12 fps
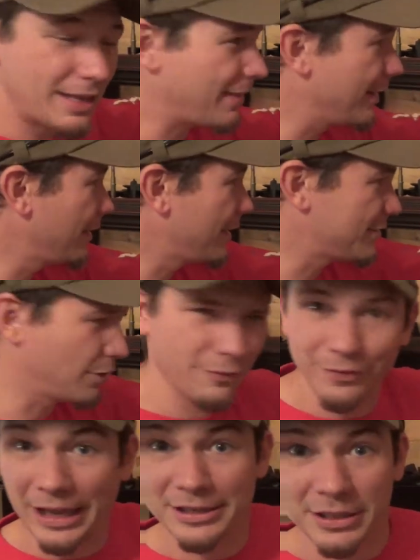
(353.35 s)
that. They, I saw a
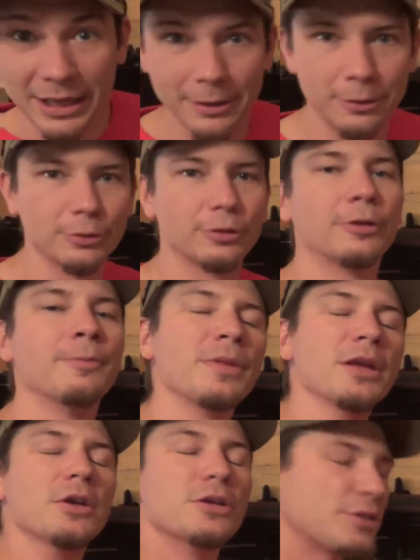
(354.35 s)
flashlight holder,
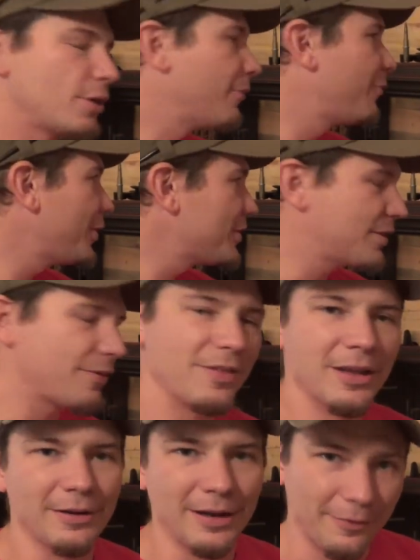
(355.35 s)
some fun stuff
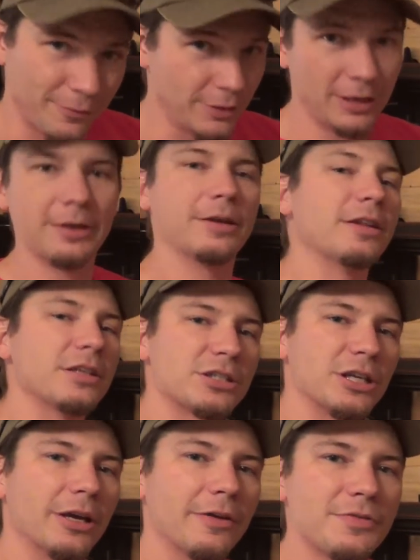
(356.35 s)
there. Now, if you're not into the
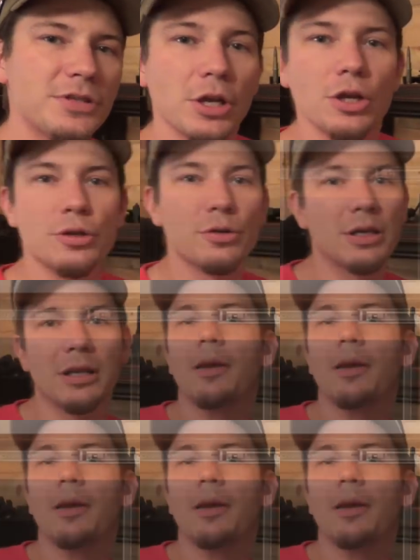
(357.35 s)
shelves, you can